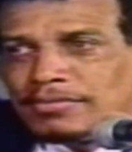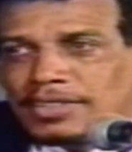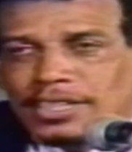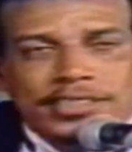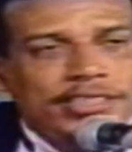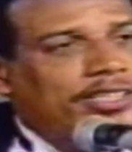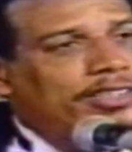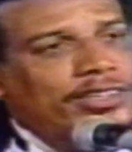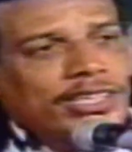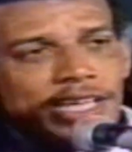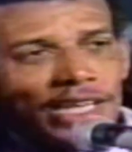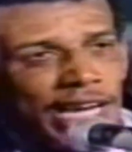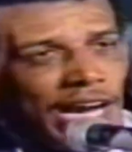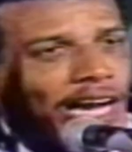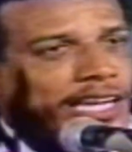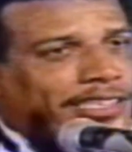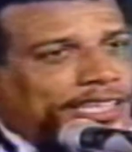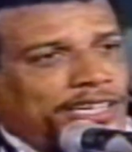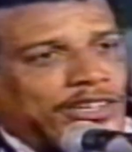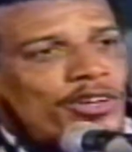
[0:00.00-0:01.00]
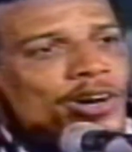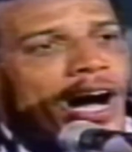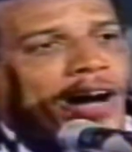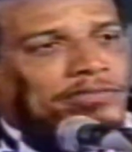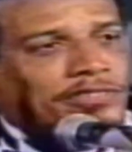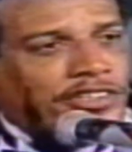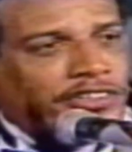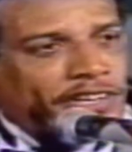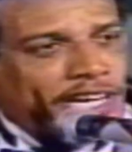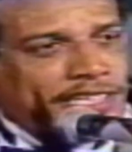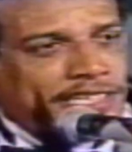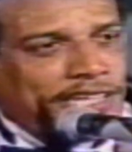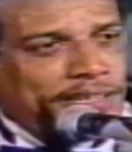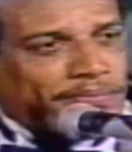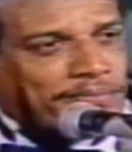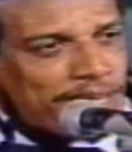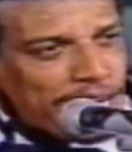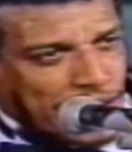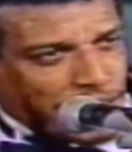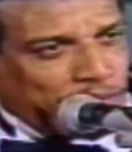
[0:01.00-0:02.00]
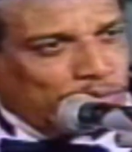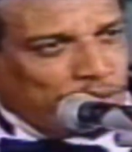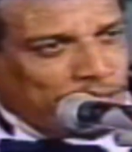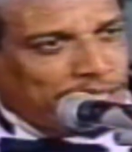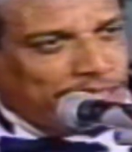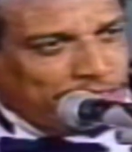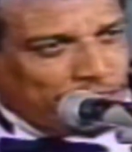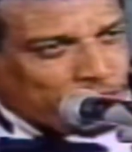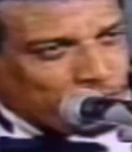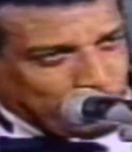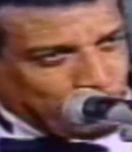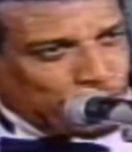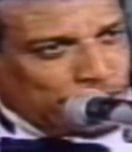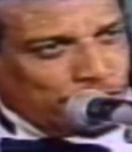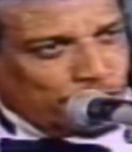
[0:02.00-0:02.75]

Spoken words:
You know, they don't have the rhythm like we. You know, would